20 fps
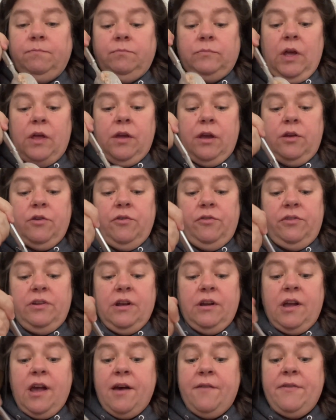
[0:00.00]
I like using
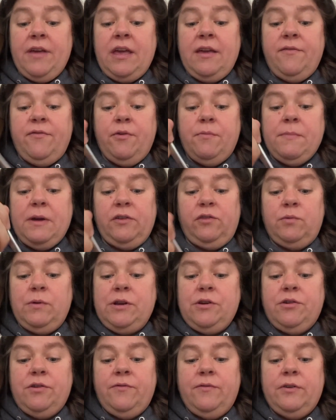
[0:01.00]
agave for my
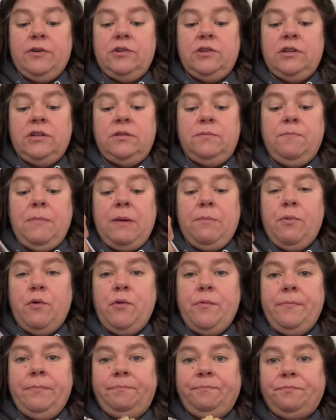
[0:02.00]
sweetener versus maple,